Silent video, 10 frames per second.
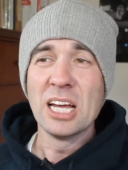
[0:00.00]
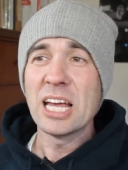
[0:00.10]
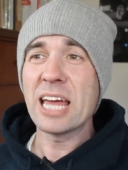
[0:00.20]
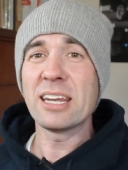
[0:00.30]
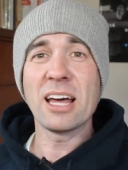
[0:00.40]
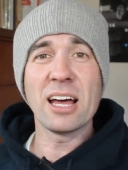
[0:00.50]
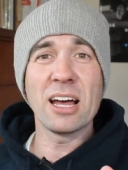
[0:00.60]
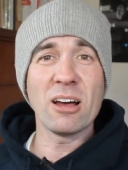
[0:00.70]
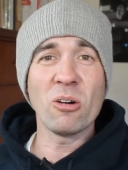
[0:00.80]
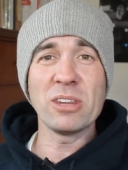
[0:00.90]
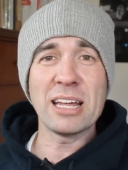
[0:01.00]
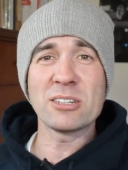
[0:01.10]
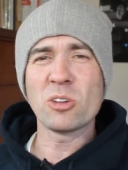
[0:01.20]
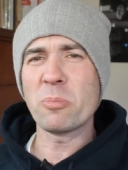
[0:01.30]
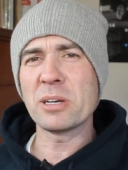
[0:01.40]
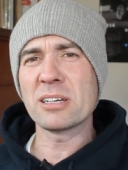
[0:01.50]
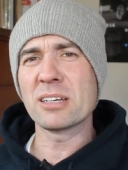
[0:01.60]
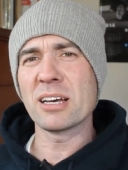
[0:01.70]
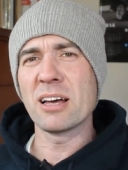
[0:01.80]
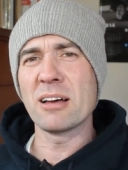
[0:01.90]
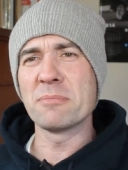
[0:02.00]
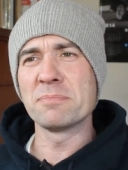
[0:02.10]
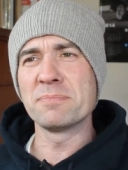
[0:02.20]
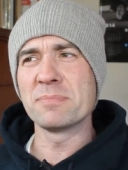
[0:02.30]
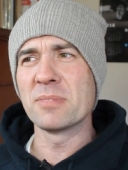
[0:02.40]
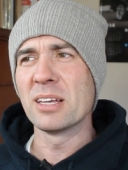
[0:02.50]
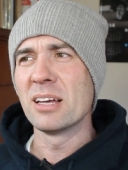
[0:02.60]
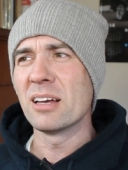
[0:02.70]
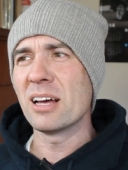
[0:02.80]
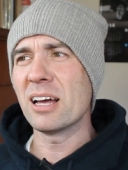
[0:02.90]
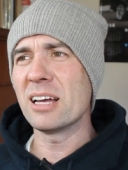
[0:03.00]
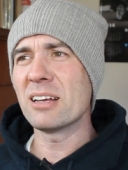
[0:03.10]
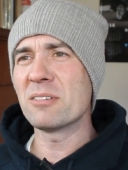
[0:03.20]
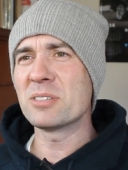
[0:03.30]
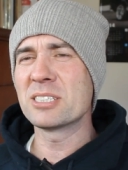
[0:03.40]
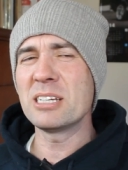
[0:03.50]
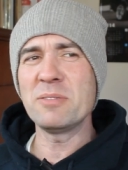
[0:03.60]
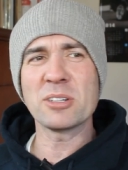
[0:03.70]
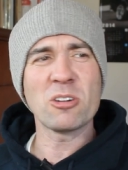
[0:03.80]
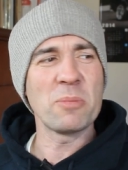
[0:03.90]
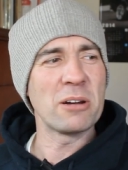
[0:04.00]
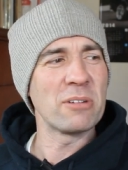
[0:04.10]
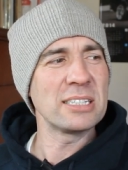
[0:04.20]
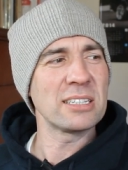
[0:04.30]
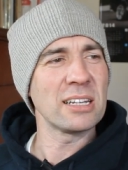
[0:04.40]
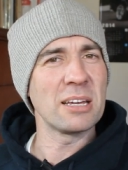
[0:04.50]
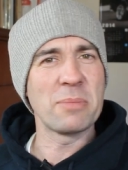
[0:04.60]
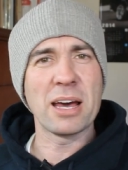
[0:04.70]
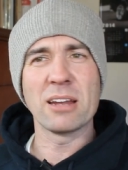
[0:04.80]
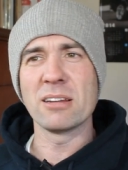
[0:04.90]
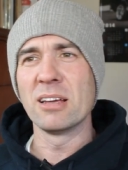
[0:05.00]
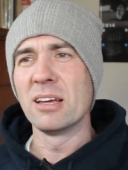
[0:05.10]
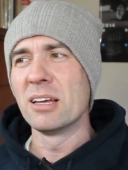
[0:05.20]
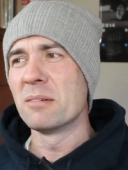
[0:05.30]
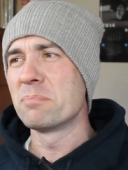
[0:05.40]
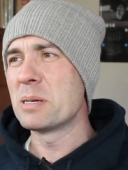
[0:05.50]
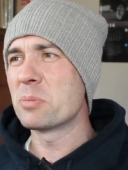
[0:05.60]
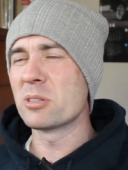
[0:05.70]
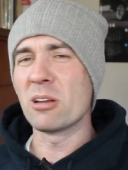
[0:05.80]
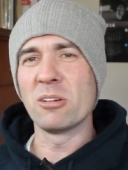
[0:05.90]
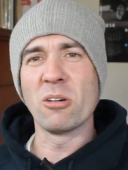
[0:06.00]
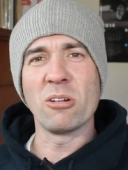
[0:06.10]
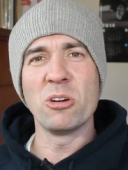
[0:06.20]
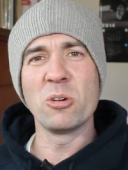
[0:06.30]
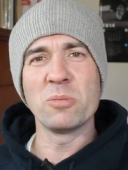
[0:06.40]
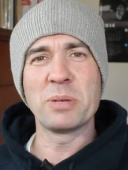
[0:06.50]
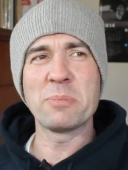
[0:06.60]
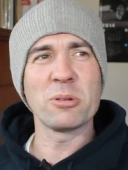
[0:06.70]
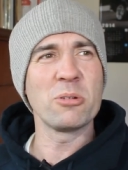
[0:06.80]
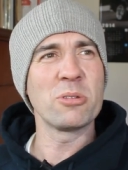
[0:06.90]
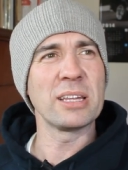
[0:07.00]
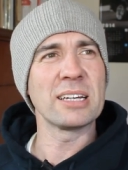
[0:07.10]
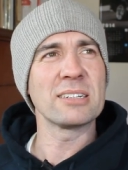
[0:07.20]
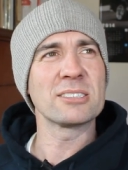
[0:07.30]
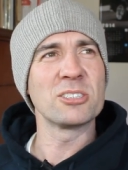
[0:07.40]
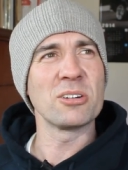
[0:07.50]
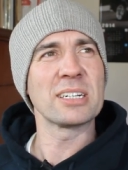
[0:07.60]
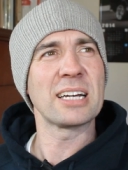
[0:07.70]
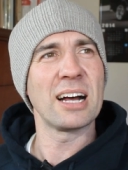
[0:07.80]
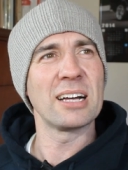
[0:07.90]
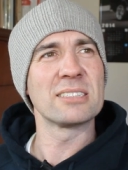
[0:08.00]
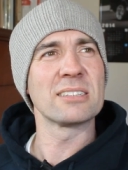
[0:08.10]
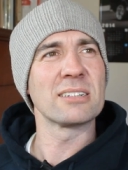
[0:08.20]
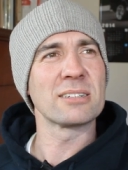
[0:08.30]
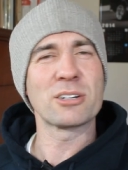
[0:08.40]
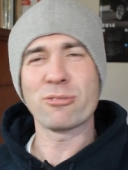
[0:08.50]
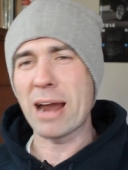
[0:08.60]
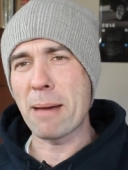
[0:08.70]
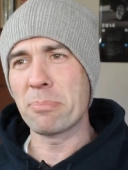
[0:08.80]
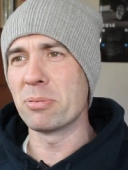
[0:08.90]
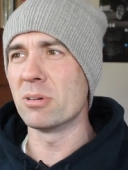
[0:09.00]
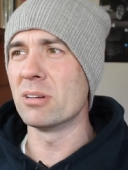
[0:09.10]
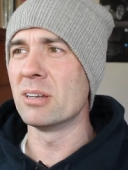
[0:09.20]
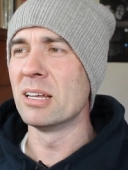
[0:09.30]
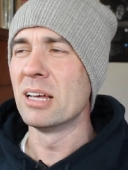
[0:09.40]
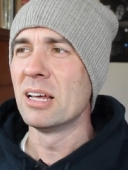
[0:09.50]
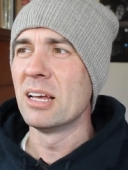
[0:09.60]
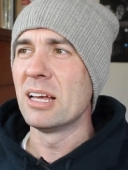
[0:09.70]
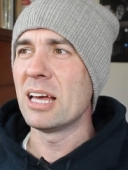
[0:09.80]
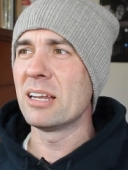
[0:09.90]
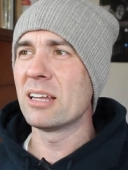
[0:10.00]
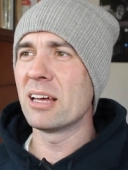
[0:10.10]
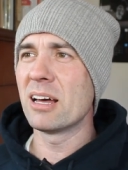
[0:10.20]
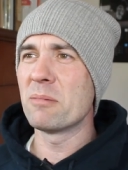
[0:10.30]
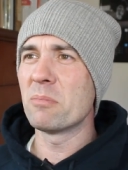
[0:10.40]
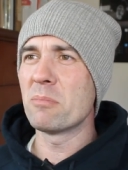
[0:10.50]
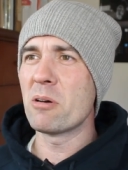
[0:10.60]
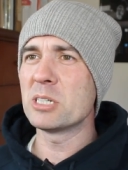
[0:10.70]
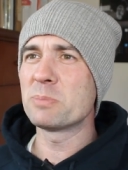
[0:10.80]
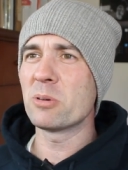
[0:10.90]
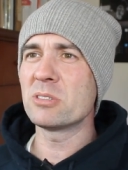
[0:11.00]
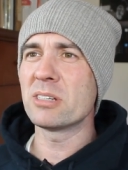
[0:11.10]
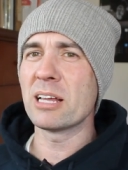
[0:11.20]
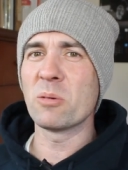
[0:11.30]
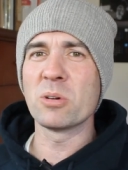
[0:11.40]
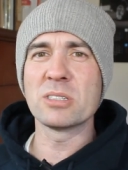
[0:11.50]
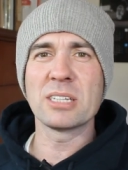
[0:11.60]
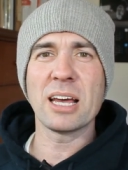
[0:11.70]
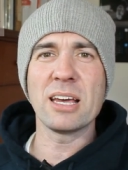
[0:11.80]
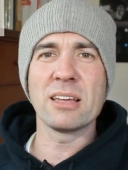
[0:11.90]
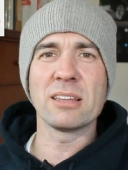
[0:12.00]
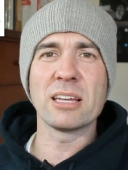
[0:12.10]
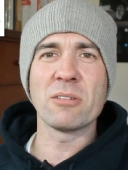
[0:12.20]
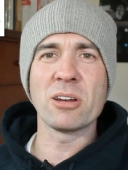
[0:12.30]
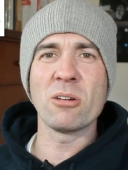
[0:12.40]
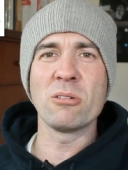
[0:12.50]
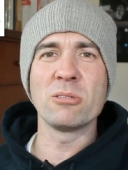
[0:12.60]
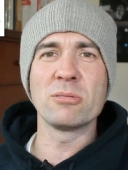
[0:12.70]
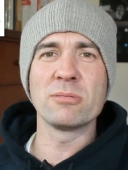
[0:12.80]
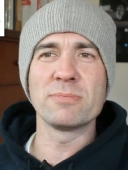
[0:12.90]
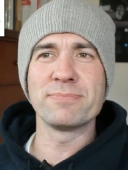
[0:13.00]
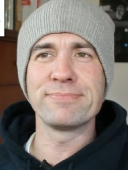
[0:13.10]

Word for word: And uh, on that topic, um, I, I, received a comment recently about people don't not who people who think certain cars are crap and and uh, my response to that was, hey, there are no